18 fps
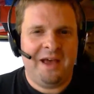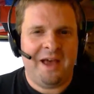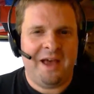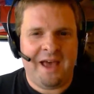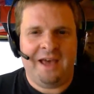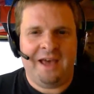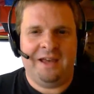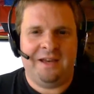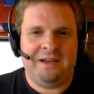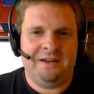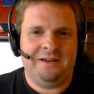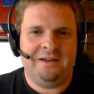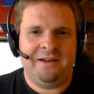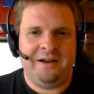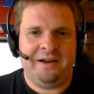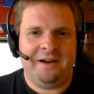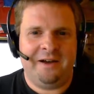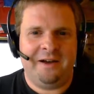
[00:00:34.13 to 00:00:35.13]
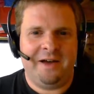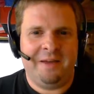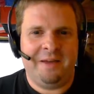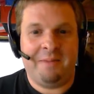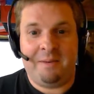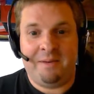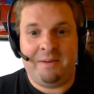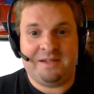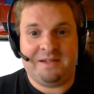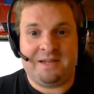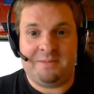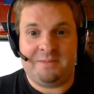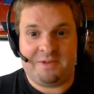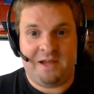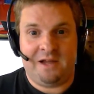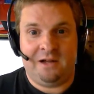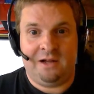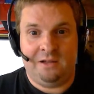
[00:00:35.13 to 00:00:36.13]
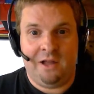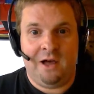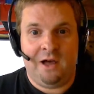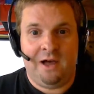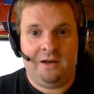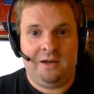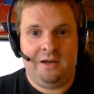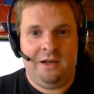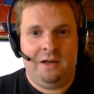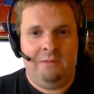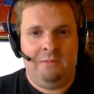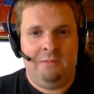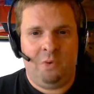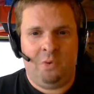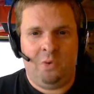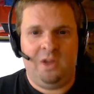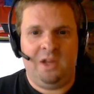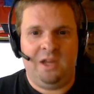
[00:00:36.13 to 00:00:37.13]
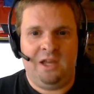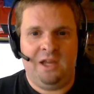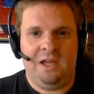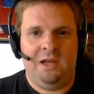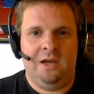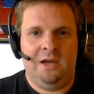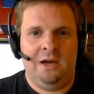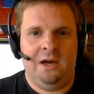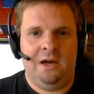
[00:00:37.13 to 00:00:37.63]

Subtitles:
and maybe it seems like a lot, but really,